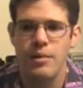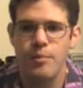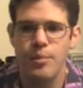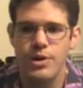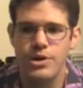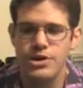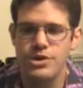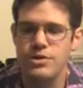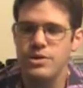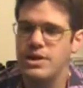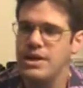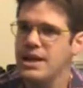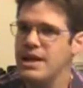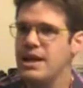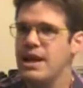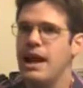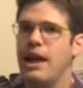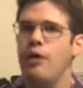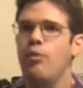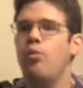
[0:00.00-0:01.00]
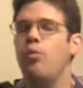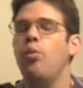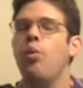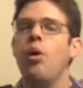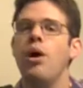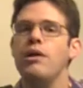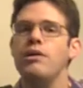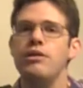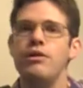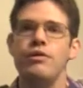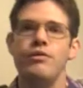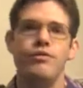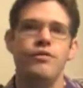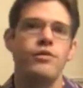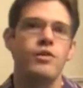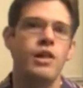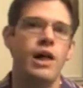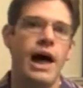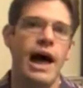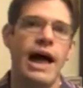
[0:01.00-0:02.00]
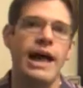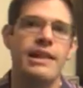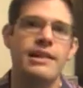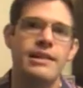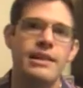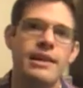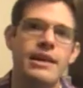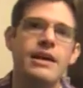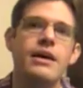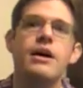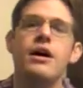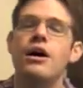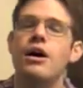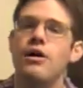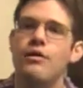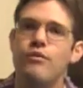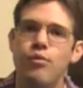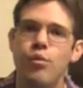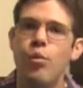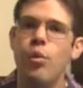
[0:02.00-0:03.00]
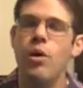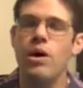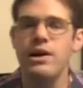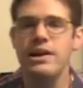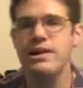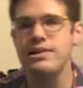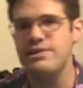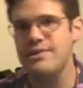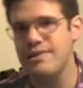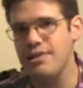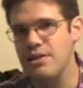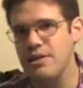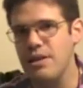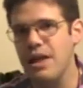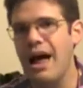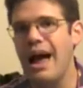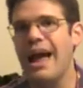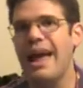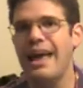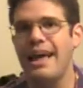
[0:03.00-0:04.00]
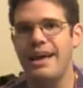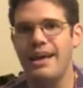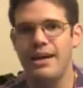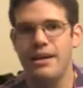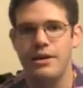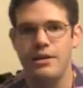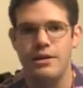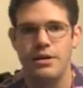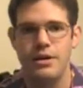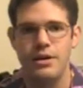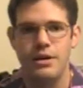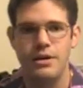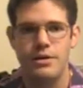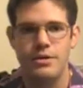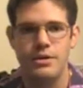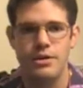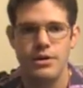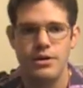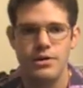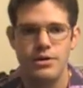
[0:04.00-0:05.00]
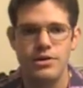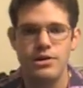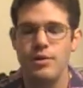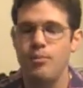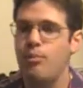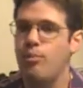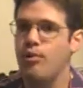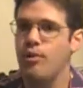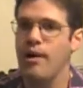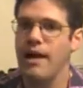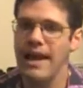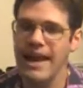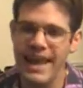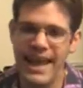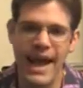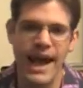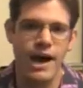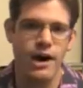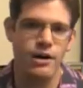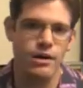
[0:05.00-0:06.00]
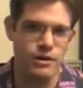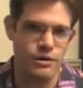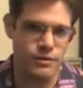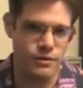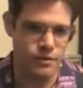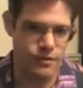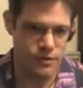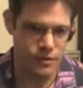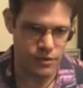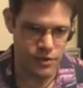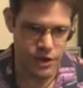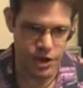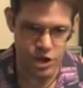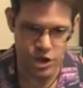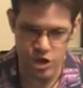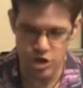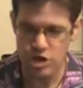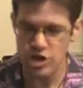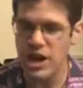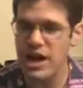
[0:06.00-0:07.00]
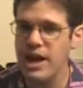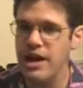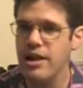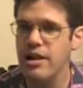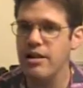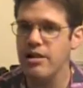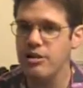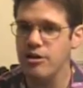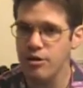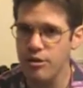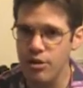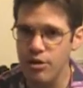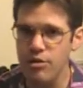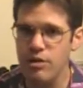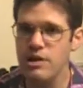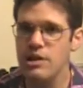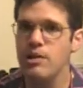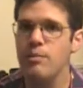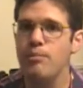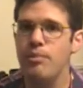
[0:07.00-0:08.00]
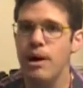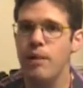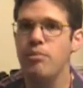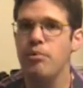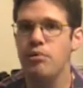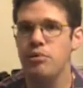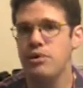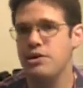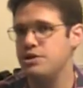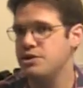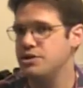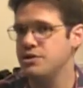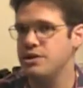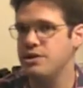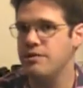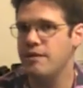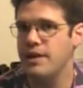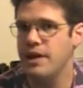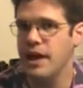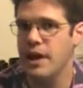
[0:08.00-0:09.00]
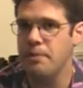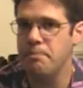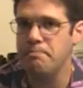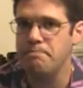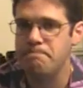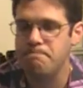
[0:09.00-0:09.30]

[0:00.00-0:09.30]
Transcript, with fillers: but you'll get a wonderful idea of what it's like to break out of the shell or the little bubble that you're living in.